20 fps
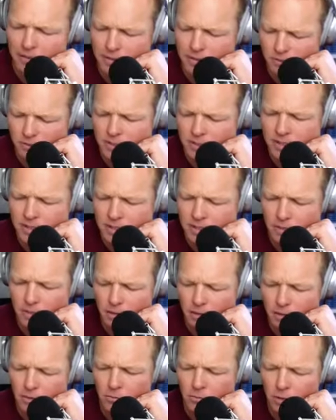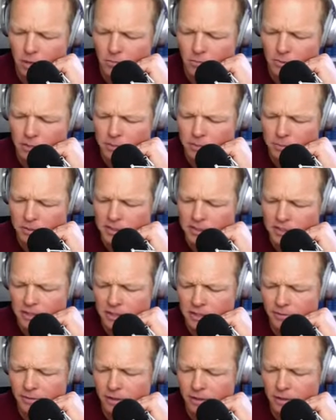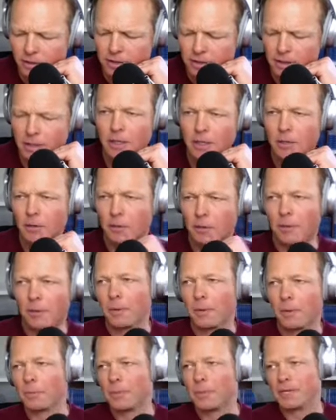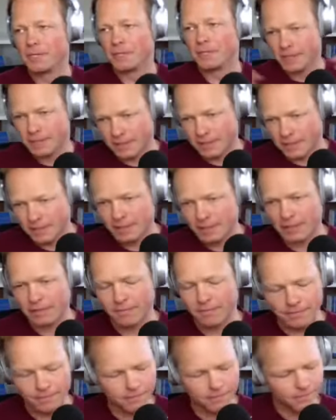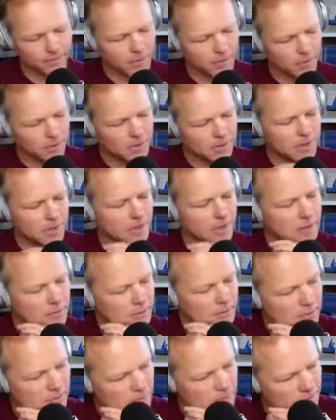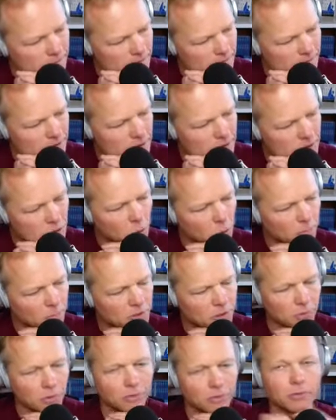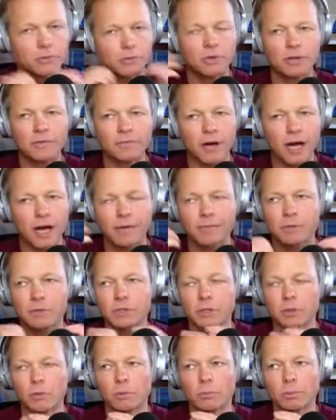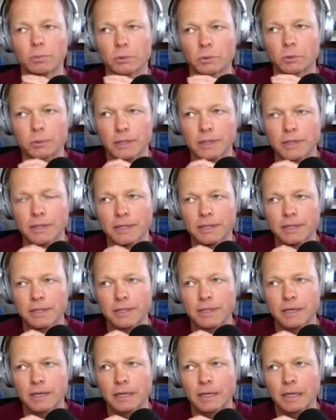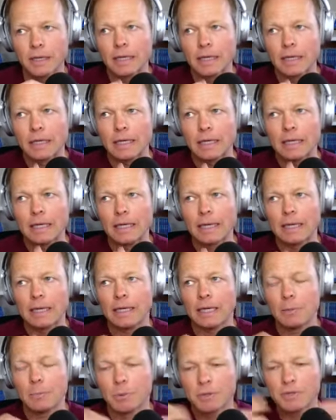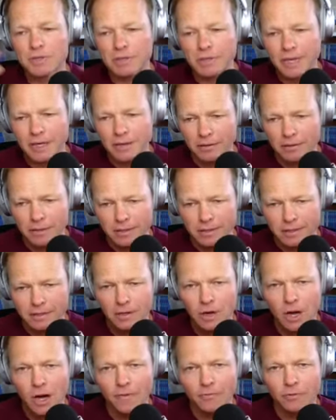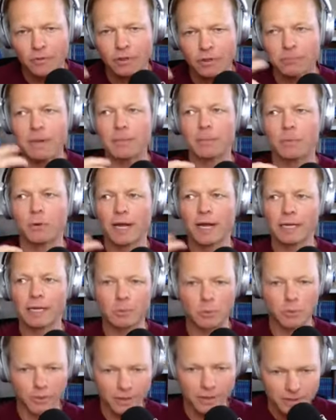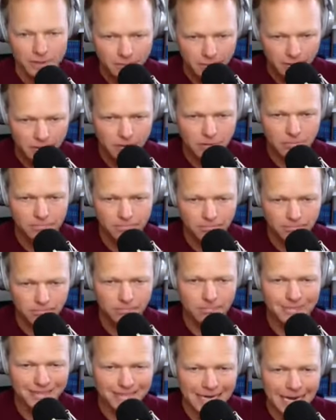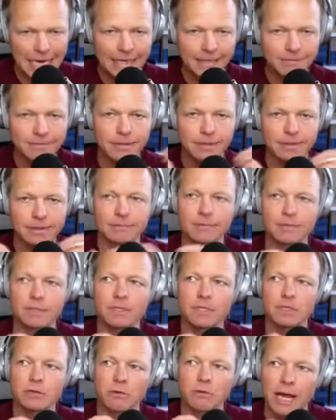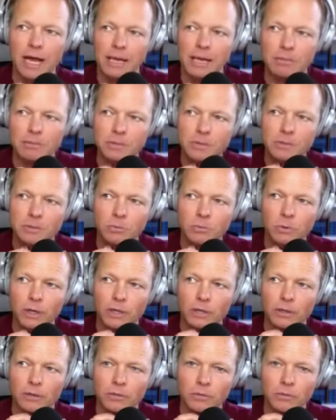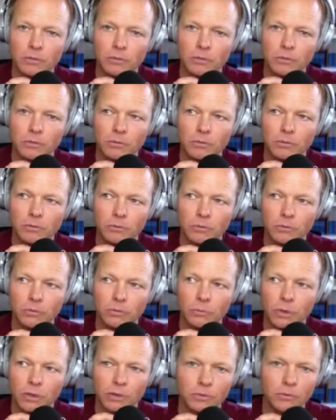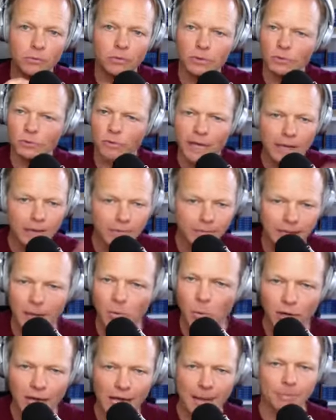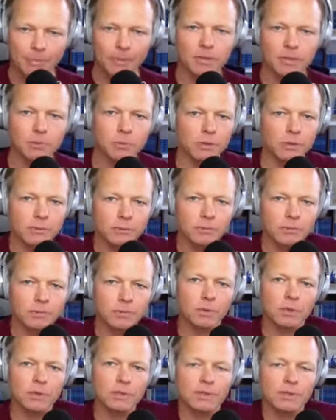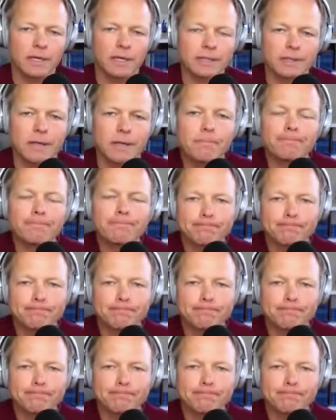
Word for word: So this is a, a reasonably significant business, just to give folks the scope. So you're thirty-five or so employees. He puts together this offering memorandum or this this deck that describes what you what do. Then then what happens? What what's the next step?